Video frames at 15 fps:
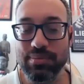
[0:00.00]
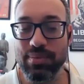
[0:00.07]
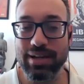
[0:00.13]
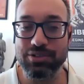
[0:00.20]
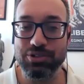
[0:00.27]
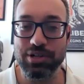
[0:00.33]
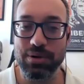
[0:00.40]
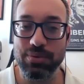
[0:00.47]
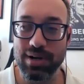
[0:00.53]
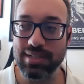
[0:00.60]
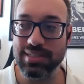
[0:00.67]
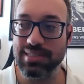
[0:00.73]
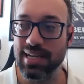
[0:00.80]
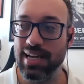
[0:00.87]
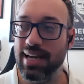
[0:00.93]
And my trick
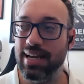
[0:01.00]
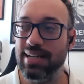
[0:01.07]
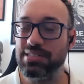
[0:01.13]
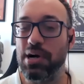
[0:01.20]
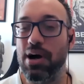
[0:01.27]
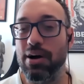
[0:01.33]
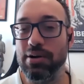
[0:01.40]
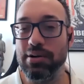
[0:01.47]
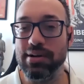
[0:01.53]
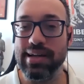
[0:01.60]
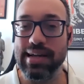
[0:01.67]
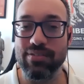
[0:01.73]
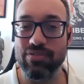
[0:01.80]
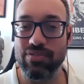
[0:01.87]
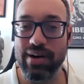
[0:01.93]
was it's harder to
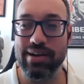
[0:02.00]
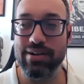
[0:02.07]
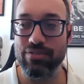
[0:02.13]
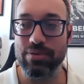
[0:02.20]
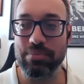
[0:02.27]
get fired